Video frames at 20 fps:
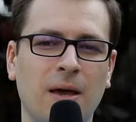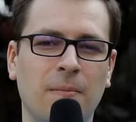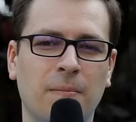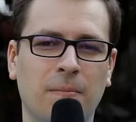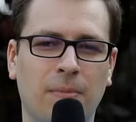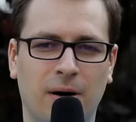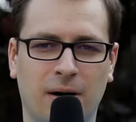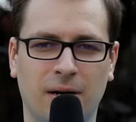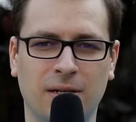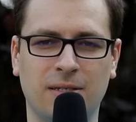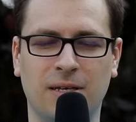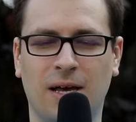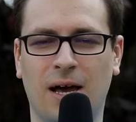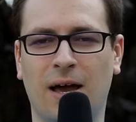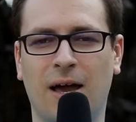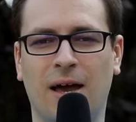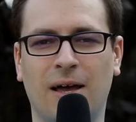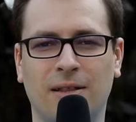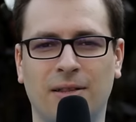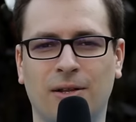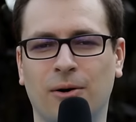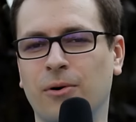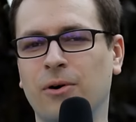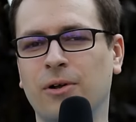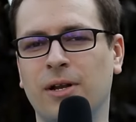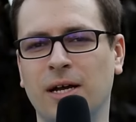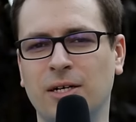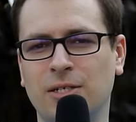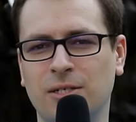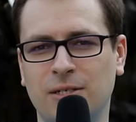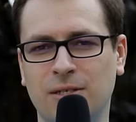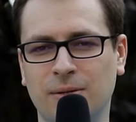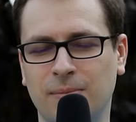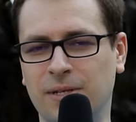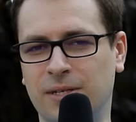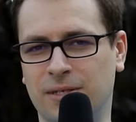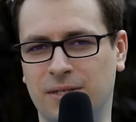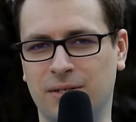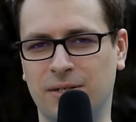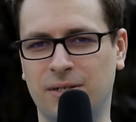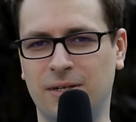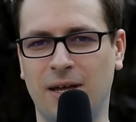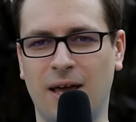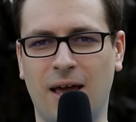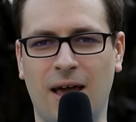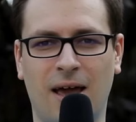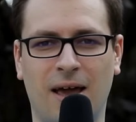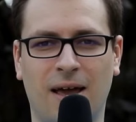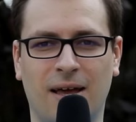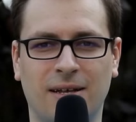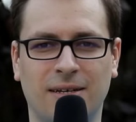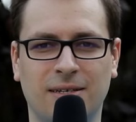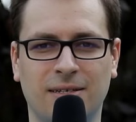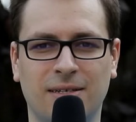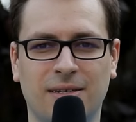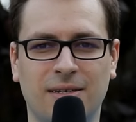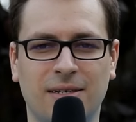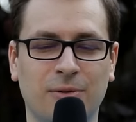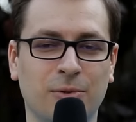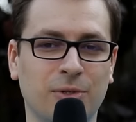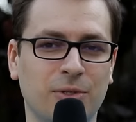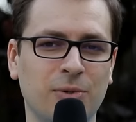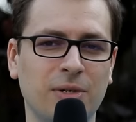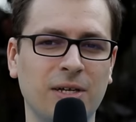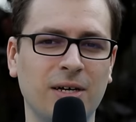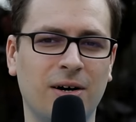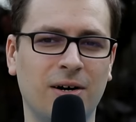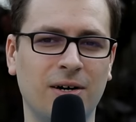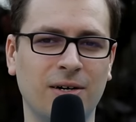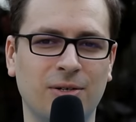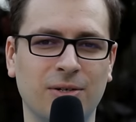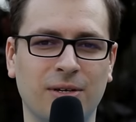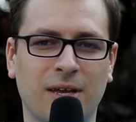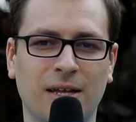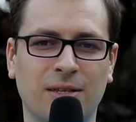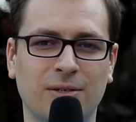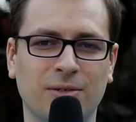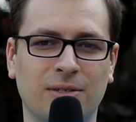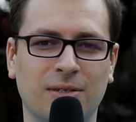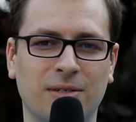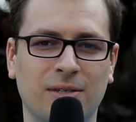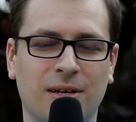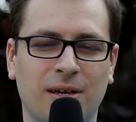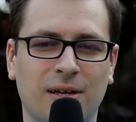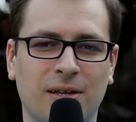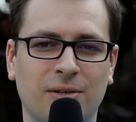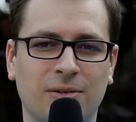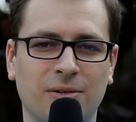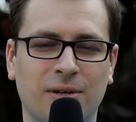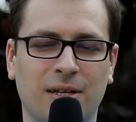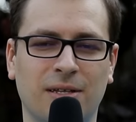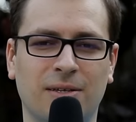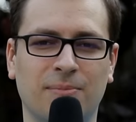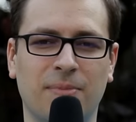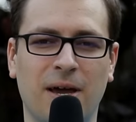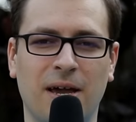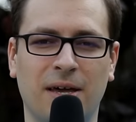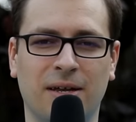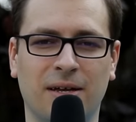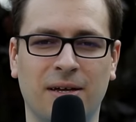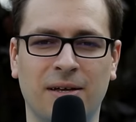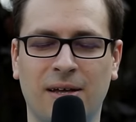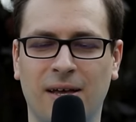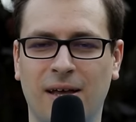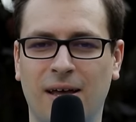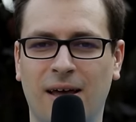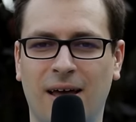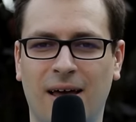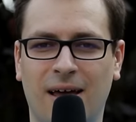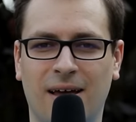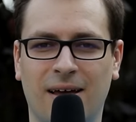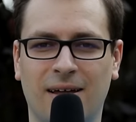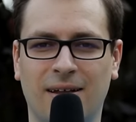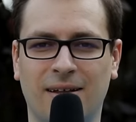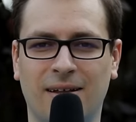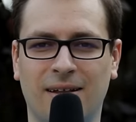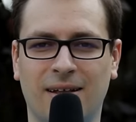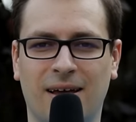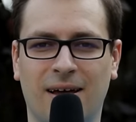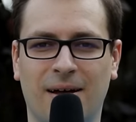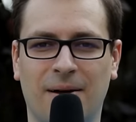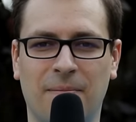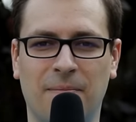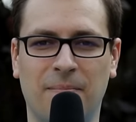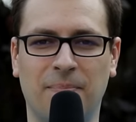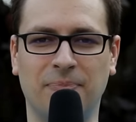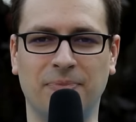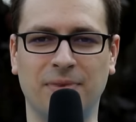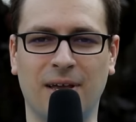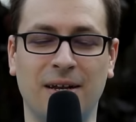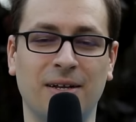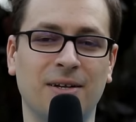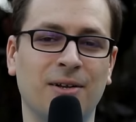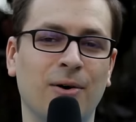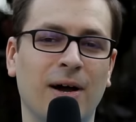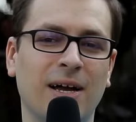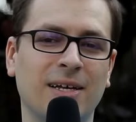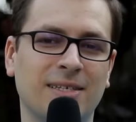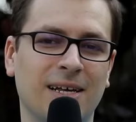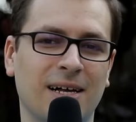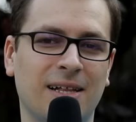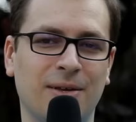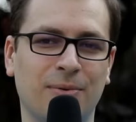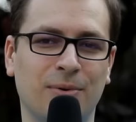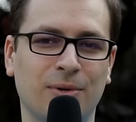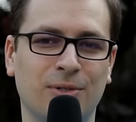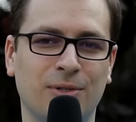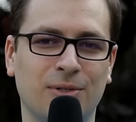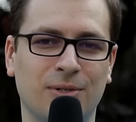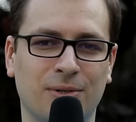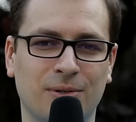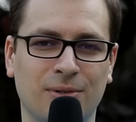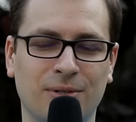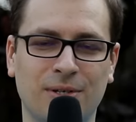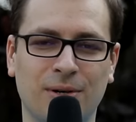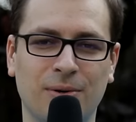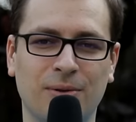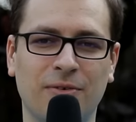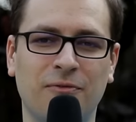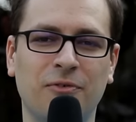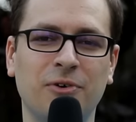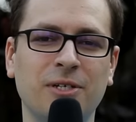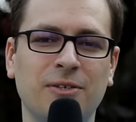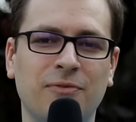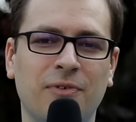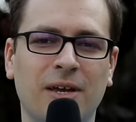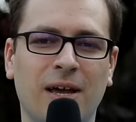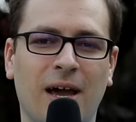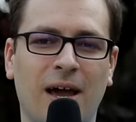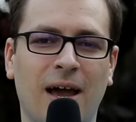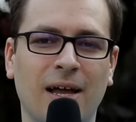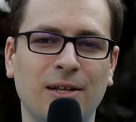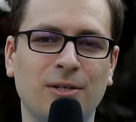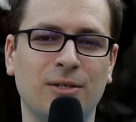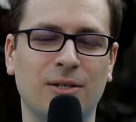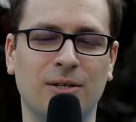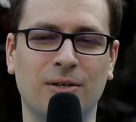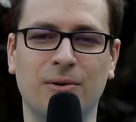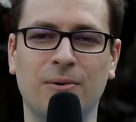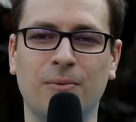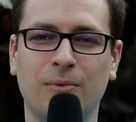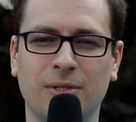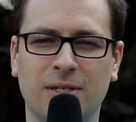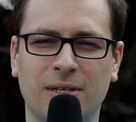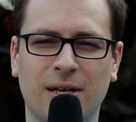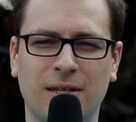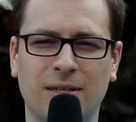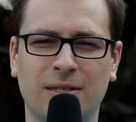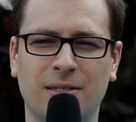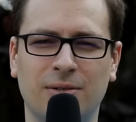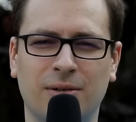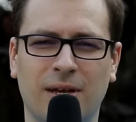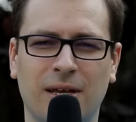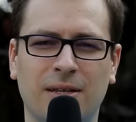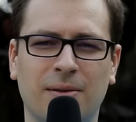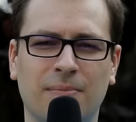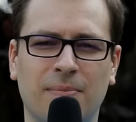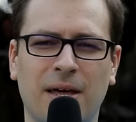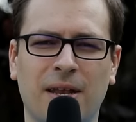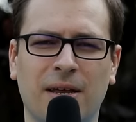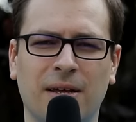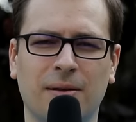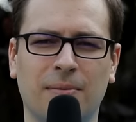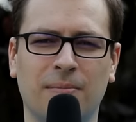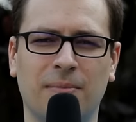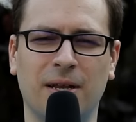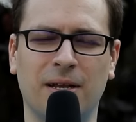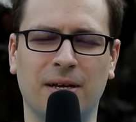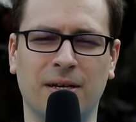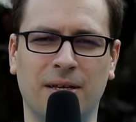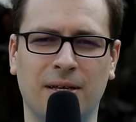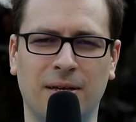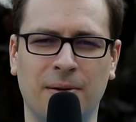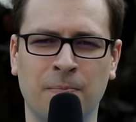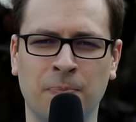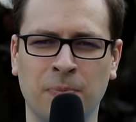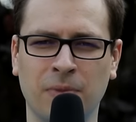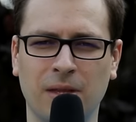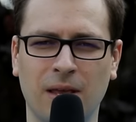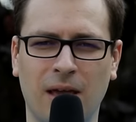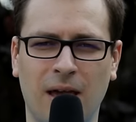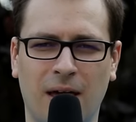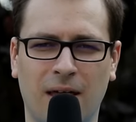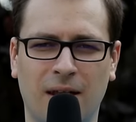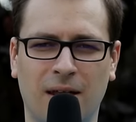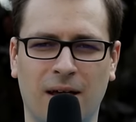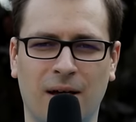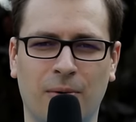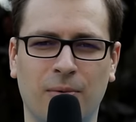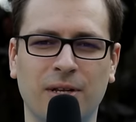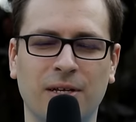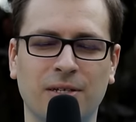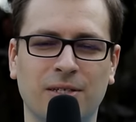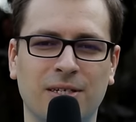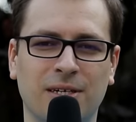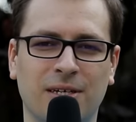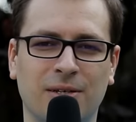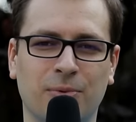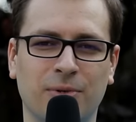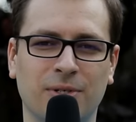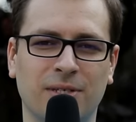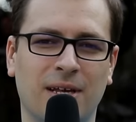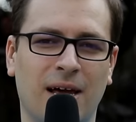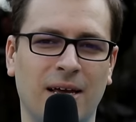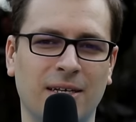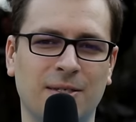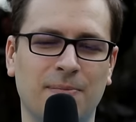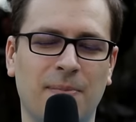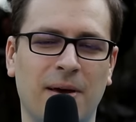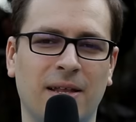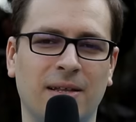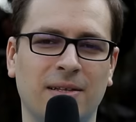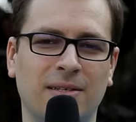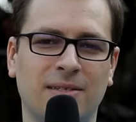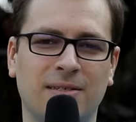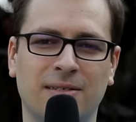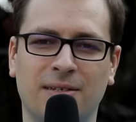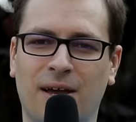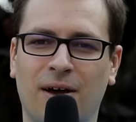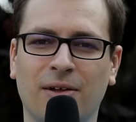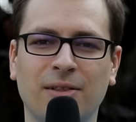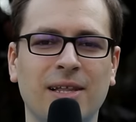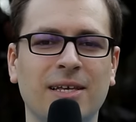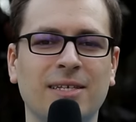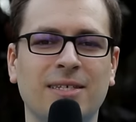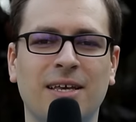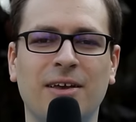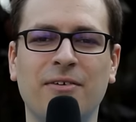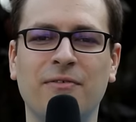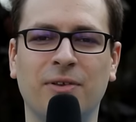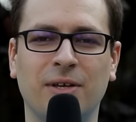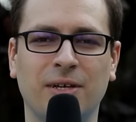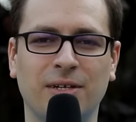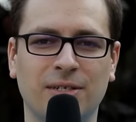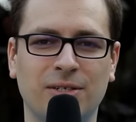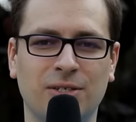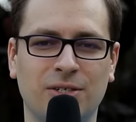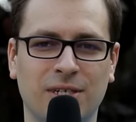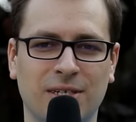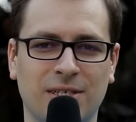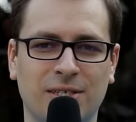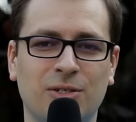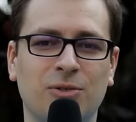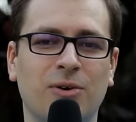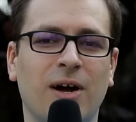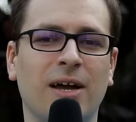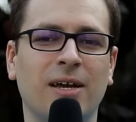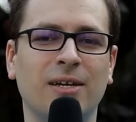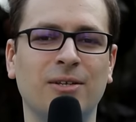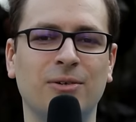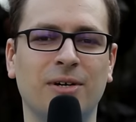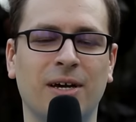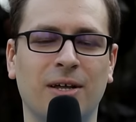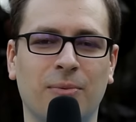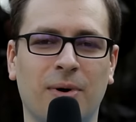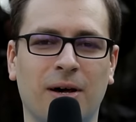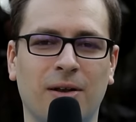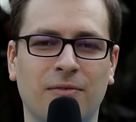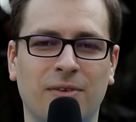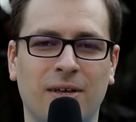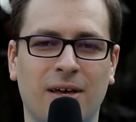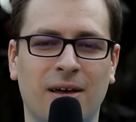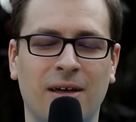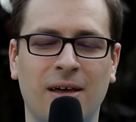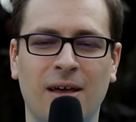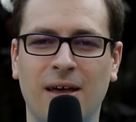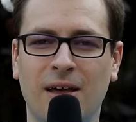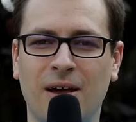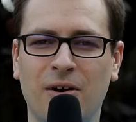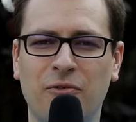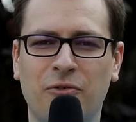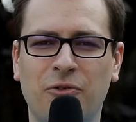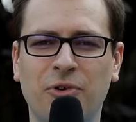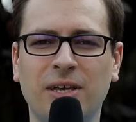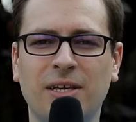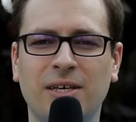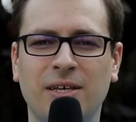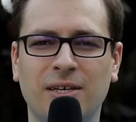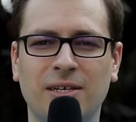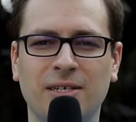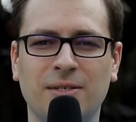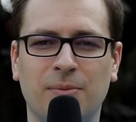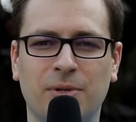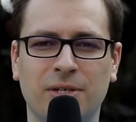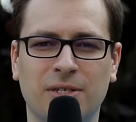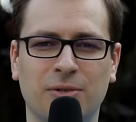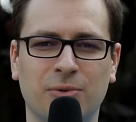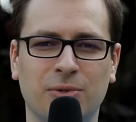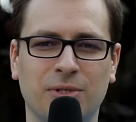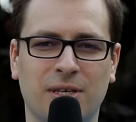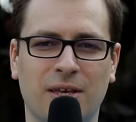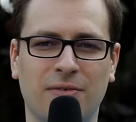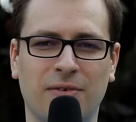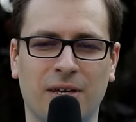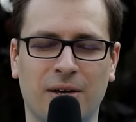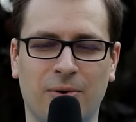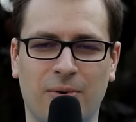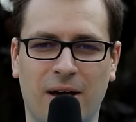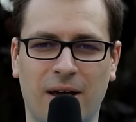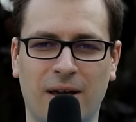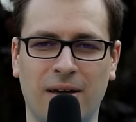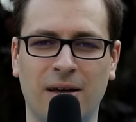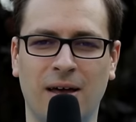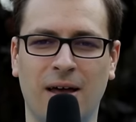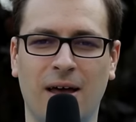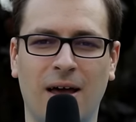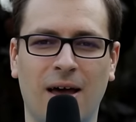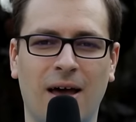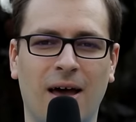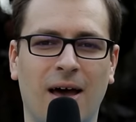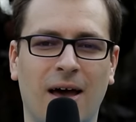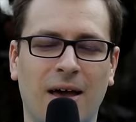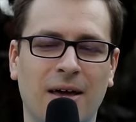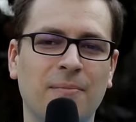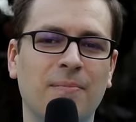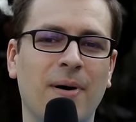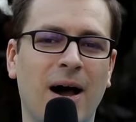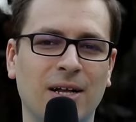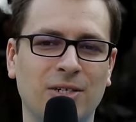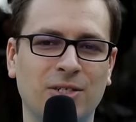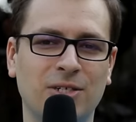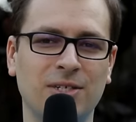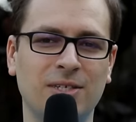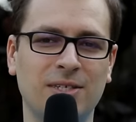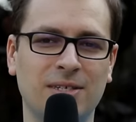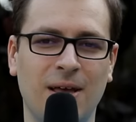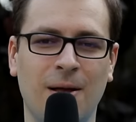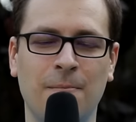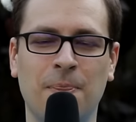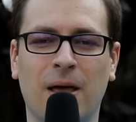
But I had no connections to Blizzard, and it was really hard to get the beta, and I didn't know exactly what to do. So the first thing I had to do was get the beta key, and what I did was I spent countless evenings just trying to get one of the free keys Blizzard was giving away in batches.